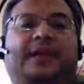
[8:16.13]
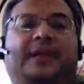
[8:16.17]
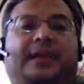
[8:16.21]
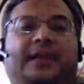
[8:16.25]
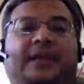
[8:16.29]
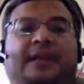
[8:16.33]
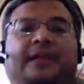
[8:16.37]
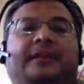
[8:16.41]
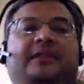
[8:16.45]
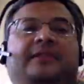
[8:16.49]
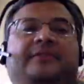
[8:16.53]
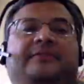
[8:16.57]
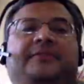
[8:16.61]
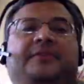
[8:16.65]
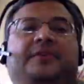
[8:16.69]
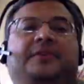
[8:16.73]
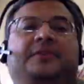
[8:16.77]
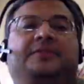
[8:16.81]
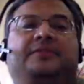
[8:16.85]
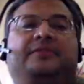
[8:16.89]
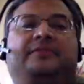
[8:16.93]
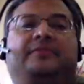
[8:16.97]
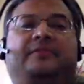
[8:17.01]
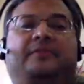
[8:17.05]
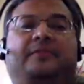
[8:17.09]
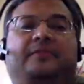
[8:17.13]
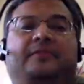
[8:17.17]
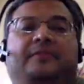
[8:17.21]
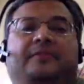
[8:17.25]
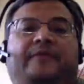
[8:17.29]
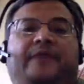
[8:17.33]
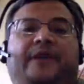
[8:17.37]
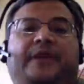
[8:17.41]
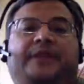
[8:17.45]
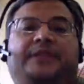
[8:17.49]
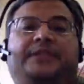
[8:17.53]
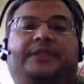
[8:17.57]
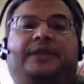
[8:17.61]
in the fusiform
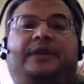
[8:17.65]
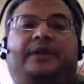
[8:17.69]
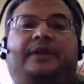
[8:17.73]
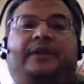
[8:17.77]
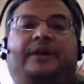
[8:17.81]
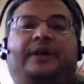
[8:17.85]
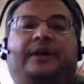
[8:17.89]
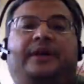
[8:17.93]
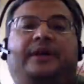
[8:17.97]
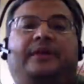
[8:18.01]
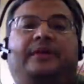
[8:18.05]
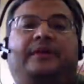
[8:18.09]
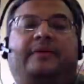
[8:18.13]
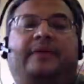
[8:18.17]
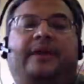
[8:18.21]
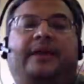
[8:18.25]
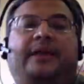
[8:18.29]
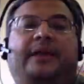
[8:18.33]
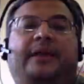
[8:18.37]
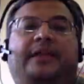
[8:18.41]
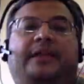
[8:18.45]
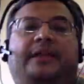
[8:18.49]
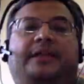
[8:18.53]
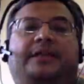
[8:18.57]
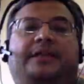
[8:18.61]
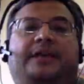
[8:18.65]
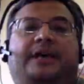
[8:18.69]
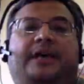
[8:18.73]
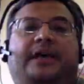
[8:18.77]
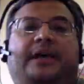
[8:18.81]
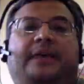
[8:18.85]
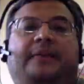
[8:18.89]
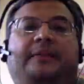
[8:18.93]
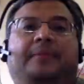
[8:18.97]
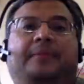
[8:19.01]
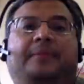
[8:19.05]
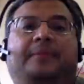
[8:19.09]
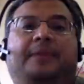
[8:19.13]
face area, right, in the
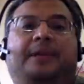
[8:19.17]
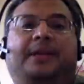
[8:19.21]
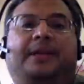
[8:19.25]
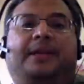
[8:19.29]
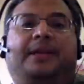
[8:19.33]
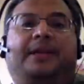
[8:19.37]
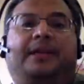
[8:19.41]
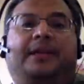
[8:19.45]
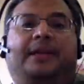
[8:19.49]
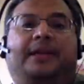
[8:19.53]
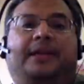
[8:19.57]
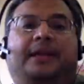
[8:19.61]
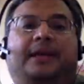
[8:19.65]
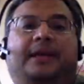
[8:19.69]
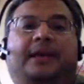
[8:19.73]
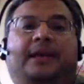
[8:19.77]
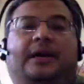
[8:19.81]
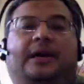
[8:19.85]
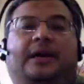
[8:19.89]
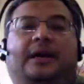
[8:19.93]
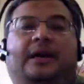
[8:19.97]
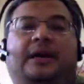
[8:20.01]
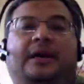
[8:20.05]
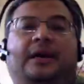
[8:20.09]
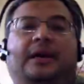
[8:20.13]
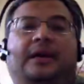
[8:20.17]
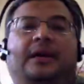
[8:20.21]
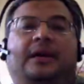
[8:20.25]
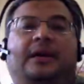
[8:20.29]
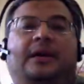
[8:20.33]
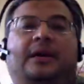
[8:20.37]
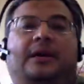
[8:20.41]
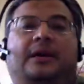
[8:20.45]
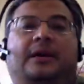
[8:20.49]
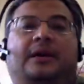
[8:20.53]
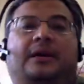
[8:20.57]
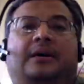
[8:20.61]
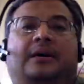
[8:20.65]
time immediately
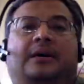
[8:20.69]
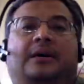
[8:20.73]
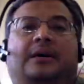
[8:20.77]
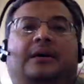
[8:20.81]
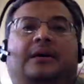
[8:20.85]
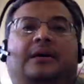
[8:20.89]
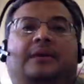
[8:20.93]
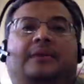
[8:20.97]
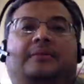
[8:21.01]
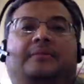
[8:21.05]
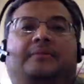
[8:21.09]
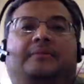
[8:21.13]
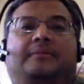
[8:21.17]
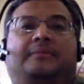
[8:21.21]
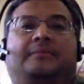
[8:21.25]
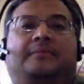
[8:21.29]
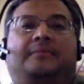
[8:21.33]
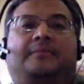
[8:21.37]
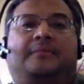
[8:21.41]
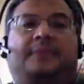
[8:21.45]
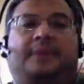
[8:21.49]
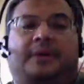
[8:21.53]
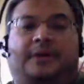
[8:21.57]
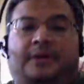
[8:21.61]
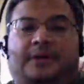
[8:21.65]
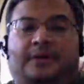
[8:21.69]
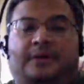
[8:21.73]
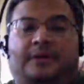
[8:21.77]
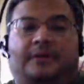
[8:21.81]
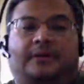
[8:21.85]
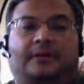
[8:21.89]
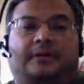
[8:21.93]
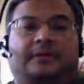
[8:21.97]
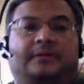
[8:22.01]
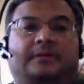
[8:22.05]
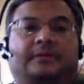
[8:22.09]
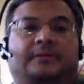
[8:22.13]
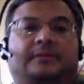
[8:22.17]
um,
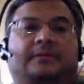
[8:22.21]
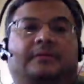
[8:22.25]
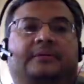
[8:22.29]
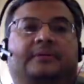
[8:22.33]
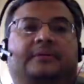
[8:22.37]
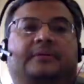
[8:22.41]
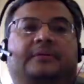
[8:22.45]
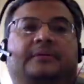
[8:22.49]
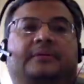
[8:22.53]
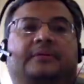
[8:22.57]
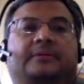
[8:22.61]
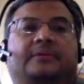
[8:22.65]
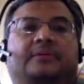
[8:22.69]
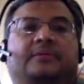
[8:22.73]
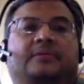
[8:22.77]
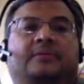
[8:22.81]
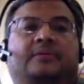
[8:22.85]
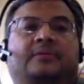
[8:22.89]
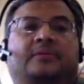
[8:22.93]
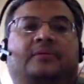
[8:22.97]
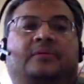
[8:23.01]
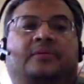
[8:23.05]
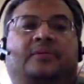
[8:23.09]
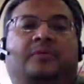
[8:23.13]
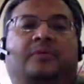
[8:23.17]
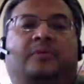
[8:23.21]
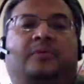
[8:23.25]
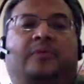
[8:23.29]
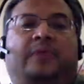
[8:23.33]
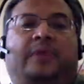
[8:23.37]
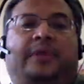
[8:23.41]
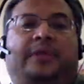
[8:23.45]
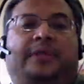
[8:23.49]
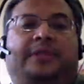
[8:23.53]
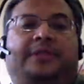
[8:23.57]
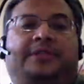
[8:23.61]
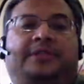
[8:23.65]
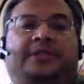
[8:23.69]
uh,
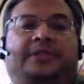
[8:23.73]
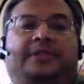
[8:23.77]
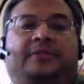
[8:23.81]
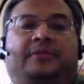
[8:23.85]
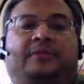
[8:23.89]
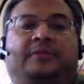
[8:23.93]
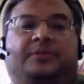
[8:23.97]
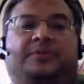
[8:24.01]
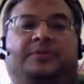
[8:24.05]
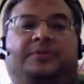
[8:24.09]
when the signal was